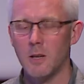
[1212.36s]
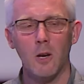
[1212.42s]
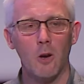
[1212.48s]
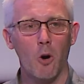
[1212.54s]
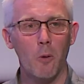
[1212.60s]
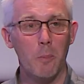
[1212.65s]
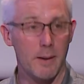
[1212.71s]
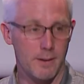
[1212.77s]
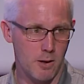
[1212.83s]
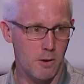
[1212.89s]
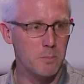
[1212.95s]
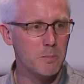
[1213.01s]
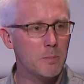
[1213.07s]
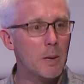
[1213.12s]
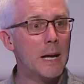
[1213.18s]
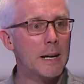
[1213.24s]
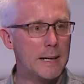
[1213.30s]
or
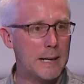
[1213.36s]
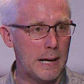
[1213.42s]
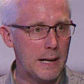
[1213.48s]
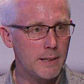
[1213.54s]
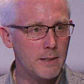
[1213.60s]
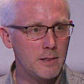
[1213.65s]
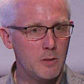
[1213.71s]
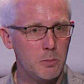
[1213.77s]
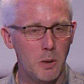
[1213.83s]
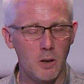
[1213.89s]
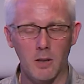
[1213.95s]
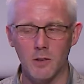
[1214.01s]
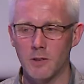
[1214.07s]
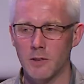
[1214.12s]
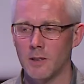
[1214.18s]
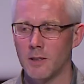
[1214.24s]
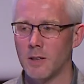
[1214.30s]
become data
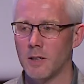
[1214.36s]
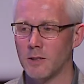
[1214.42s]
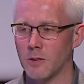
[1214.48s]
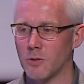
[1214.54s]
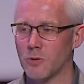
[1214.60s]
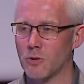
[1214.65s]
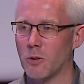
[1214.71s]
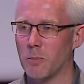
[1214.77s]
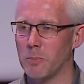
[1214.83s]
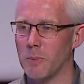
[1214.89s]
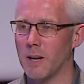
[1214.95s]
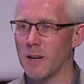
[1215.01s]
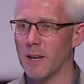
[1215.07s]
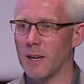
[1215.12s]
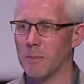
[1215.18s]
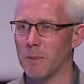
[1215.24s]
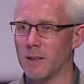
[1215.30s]
smart, just drop me an
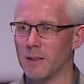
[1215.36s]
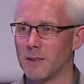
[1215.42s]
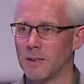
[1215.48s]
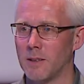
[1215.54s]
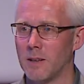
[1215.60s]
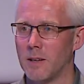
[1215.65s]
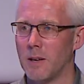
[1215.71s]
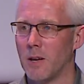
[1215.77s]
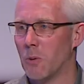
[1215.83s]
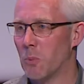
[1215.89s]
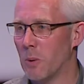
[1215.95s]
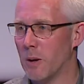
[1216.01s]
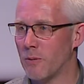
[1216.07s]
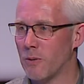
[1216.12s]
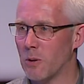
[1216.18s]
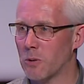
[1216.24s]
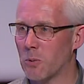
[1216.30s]
email
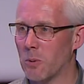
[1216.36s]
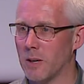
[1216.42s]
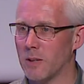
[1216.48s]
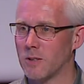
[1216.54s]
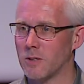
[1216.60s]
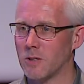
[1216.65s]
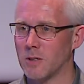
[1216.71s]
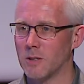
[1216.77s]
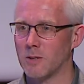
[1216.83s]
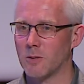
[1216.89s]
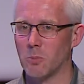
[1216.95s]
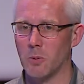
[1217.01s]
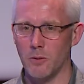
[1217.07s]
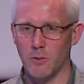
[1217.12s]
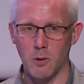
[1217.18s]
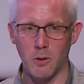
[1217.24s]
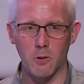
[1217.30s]
with your questions,
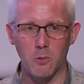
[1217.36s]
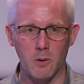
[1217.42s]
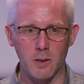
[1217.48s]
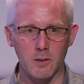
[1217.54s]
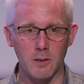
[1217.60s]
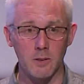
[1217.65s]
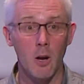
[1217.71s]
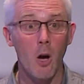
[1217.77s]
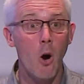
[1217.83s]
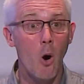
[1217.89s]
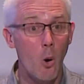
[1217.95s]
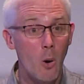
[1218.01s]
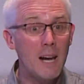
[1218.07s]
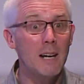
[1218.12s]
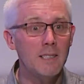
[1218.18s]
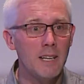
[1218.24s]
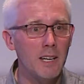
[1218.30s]
with your inquiries, or
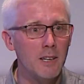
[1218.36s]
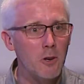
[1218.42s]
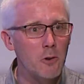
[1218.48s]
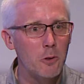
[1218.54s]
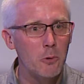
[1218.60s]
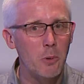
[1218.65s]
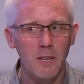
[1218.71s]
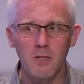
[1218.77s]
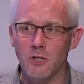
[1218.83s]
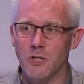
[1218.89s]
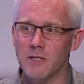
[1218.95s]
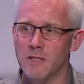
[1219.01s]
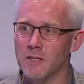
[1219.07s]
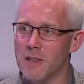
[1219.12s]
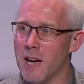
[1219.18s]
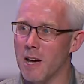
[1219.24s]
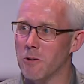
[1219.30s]
I'll take your
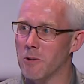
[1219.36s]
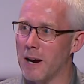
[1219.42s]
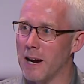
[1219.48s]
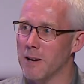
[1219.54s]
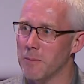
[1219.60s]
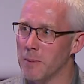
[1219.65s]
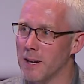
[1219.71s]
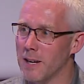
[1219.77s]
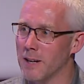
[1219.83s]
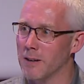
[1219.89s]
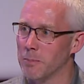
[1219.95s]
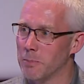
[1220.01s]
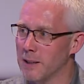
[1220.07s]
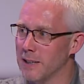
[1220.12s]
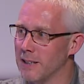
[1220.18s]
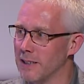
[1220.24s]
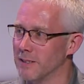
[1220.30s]
questions now. I'm here,
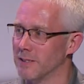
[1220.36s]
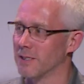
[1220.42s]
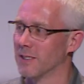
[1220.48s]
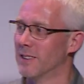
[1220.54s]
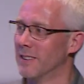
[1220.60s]
please.